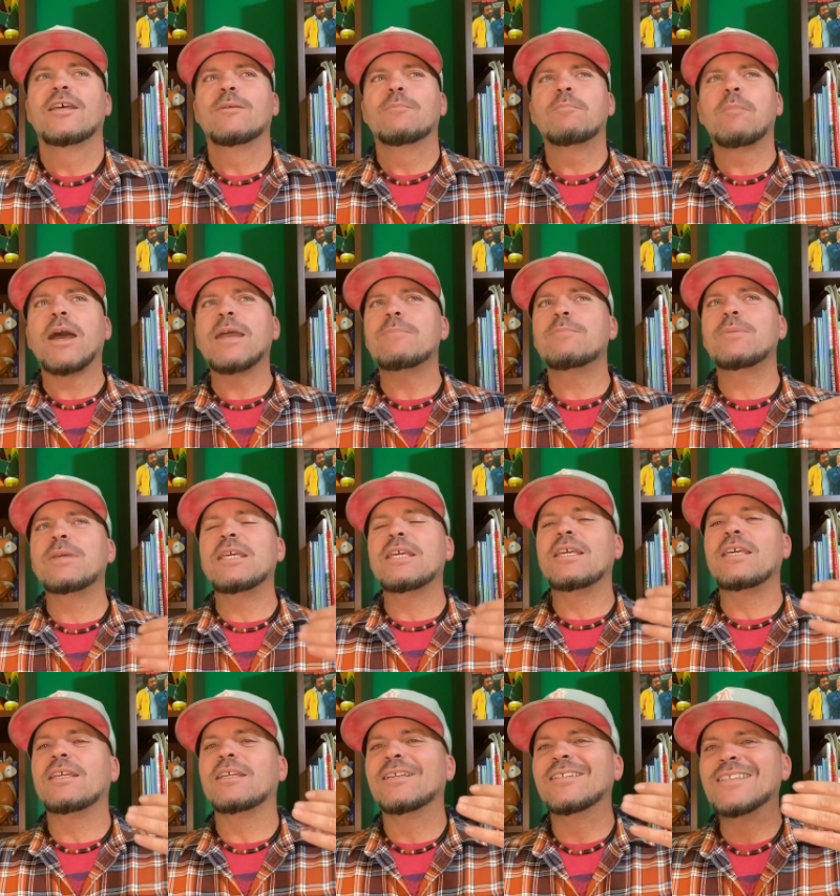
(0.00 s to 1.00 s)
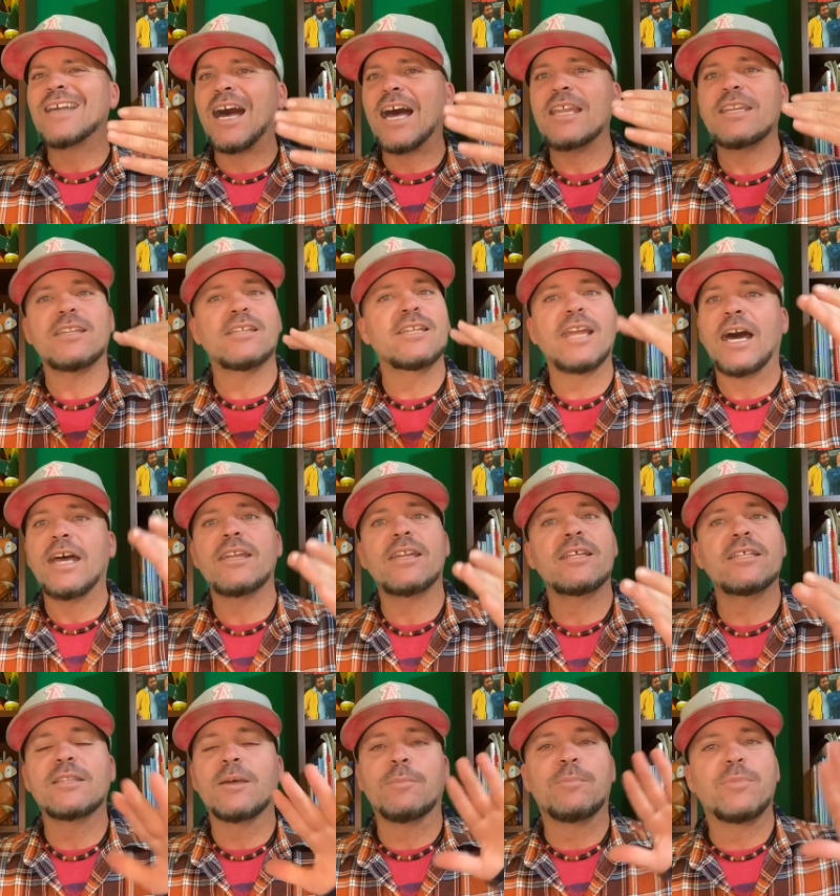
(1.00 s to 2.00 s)
might be not not
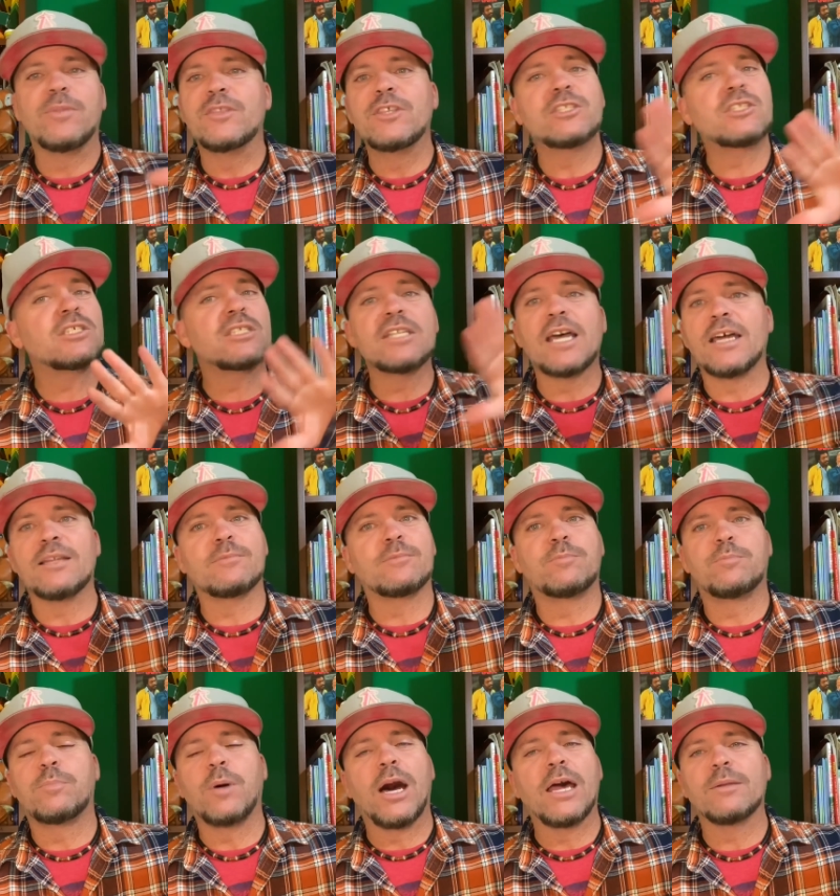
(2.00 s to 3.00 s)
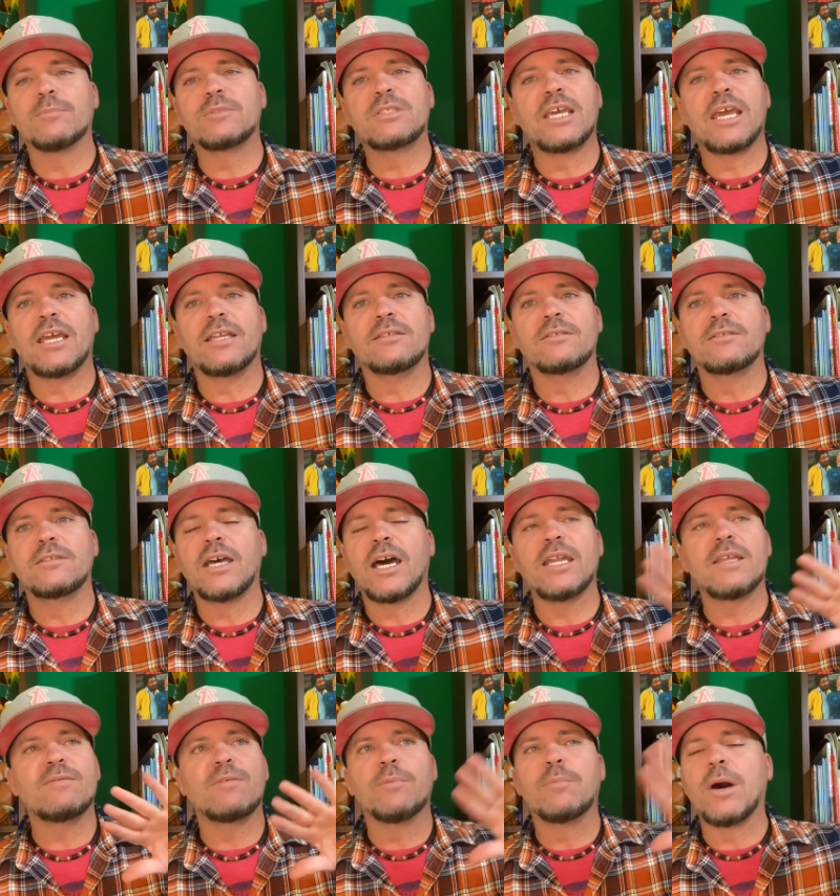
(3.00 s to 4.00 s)
in the, this is not bottom ten,
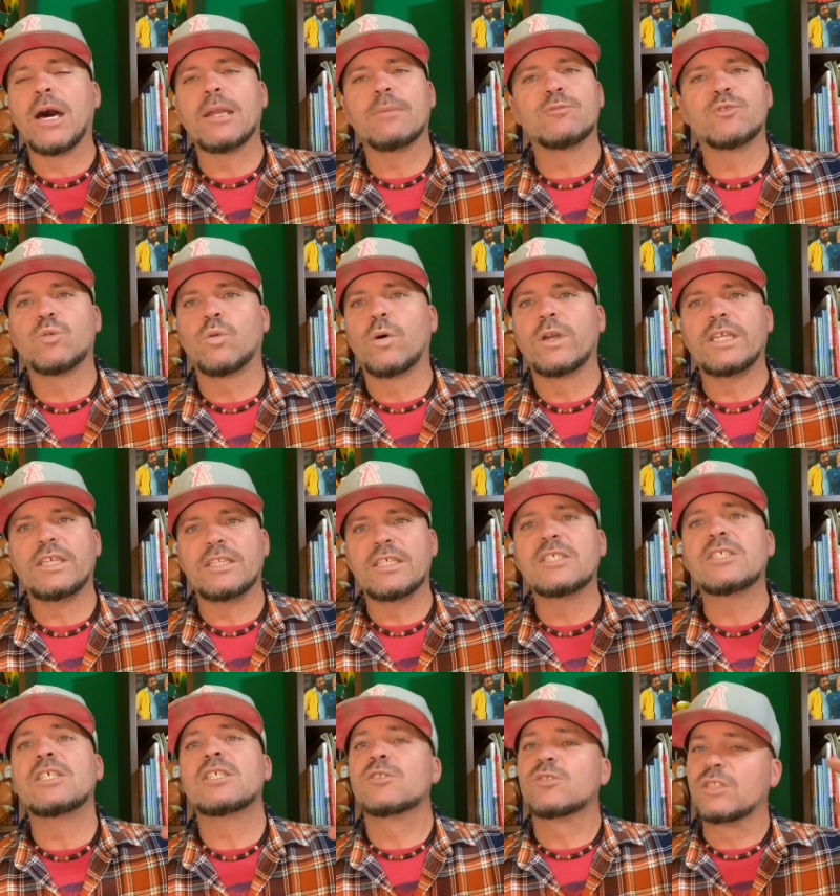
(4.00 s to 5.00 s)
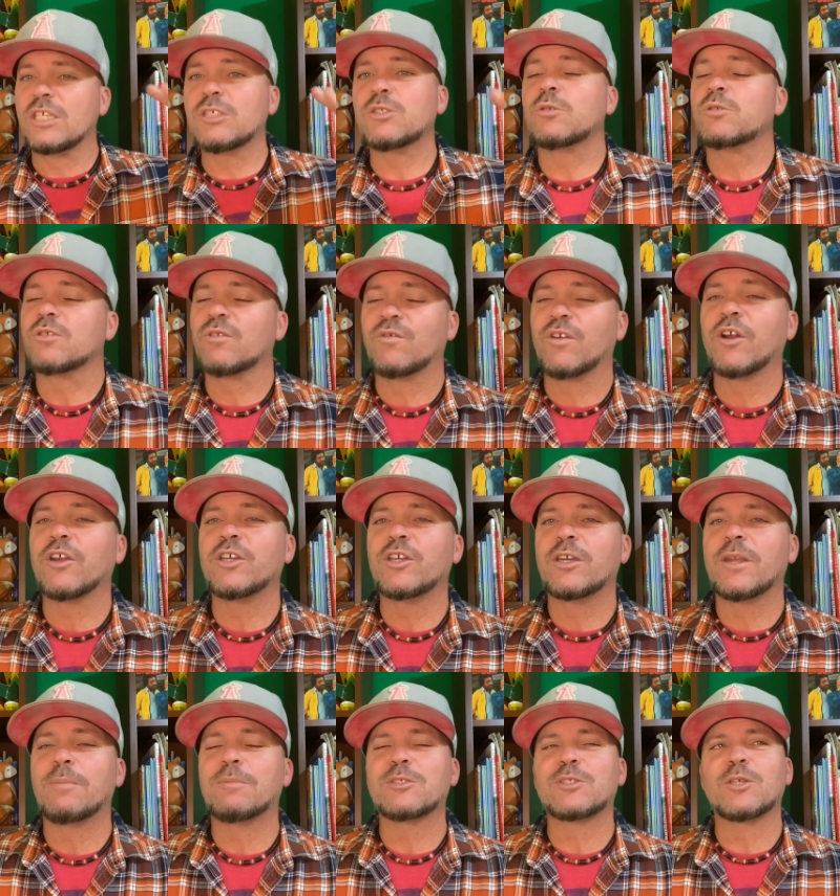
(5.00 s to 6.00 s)
not even bottom twenty. This is this was a very
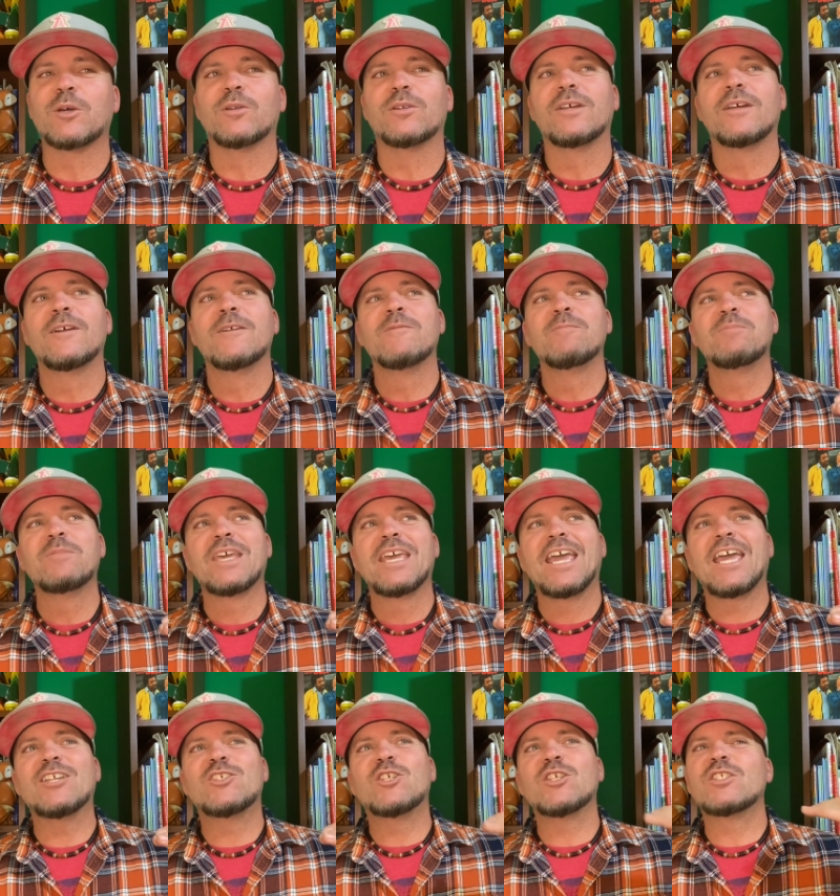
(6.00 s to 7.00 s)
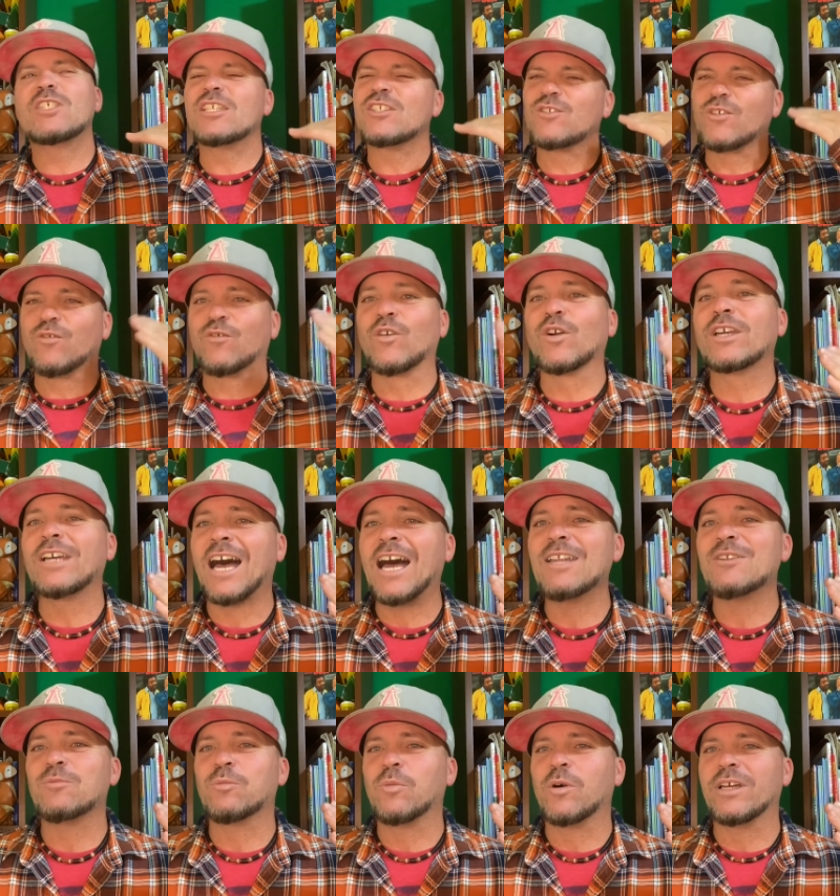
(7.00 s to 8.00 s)
good episode. It's just, it's a
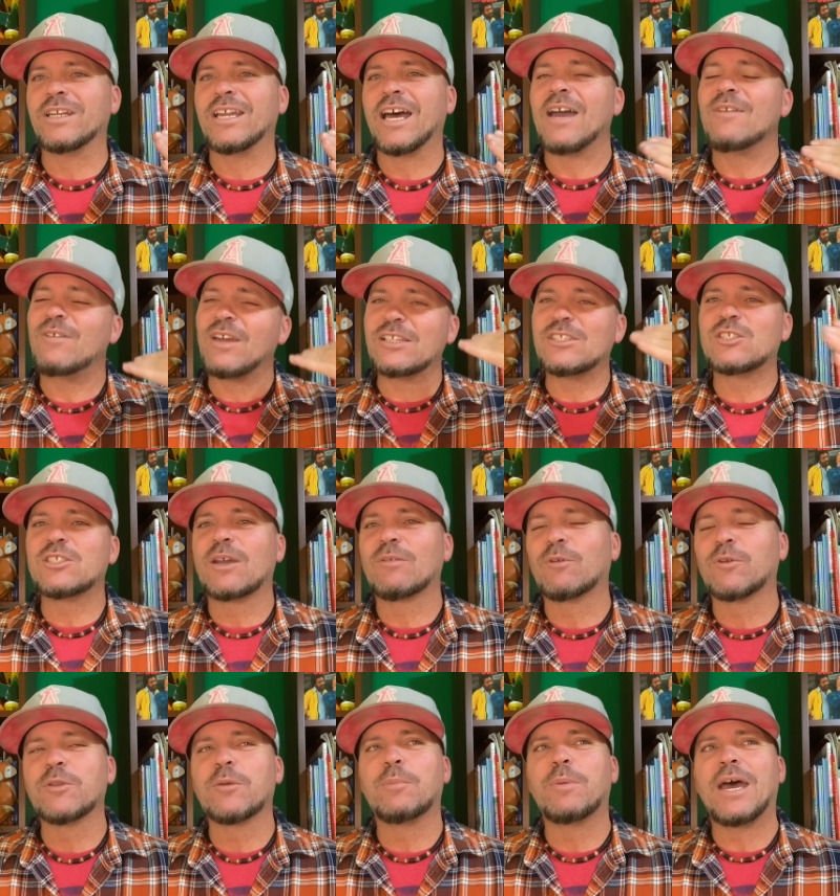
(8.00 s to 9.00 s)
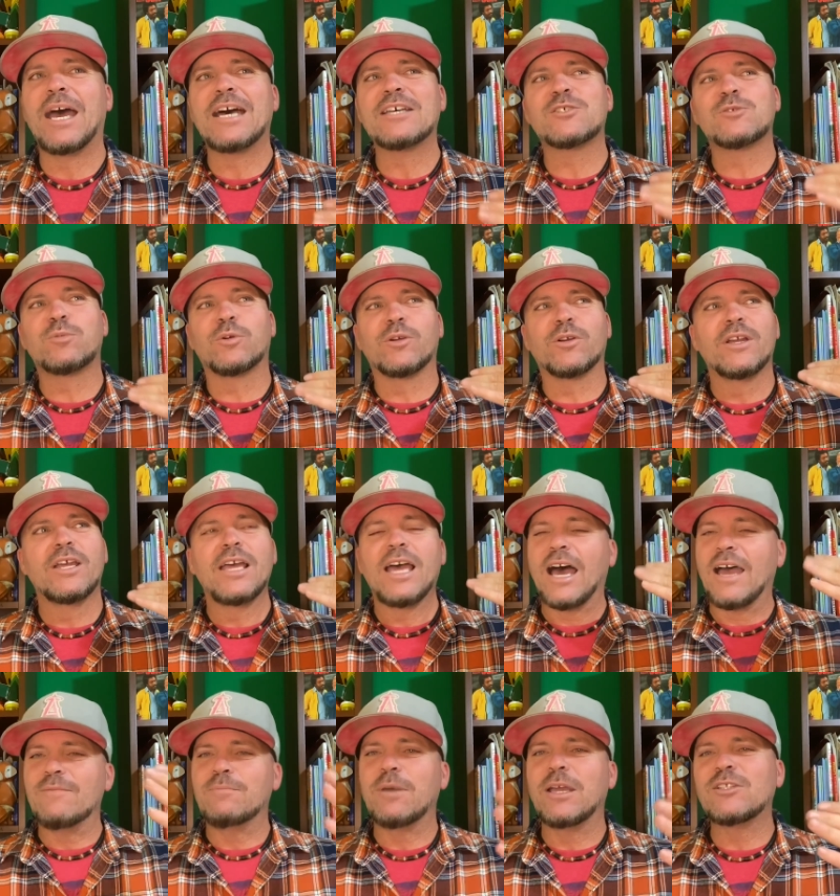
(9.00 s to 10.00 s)
forgotten one. I've had several in the past where
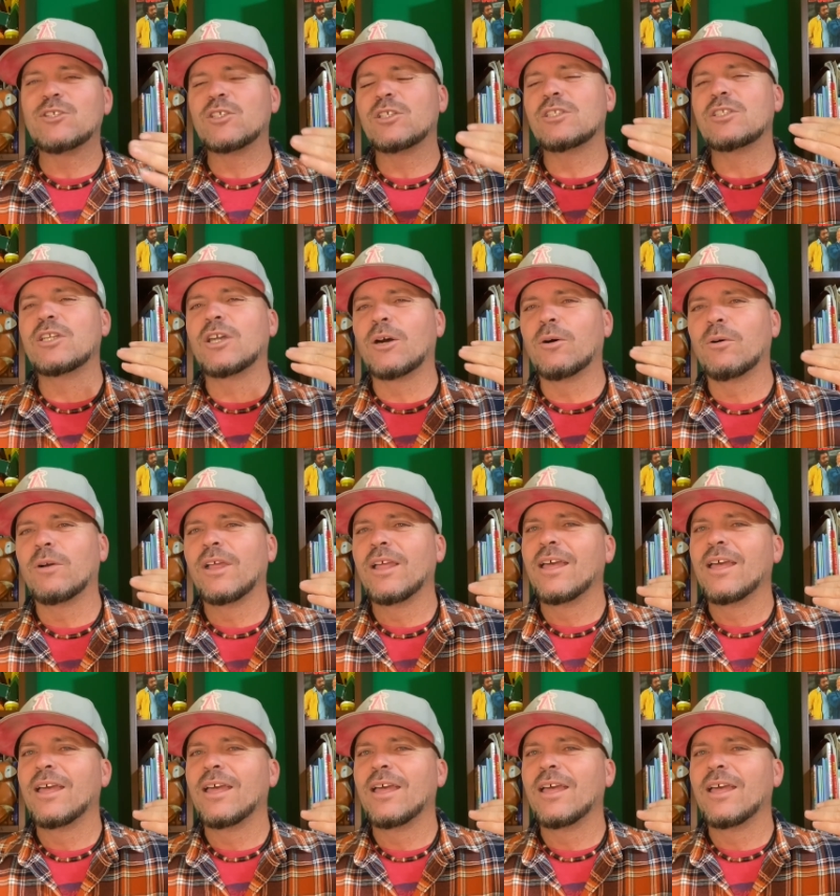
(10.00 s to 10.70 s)
I've mentioned, you know,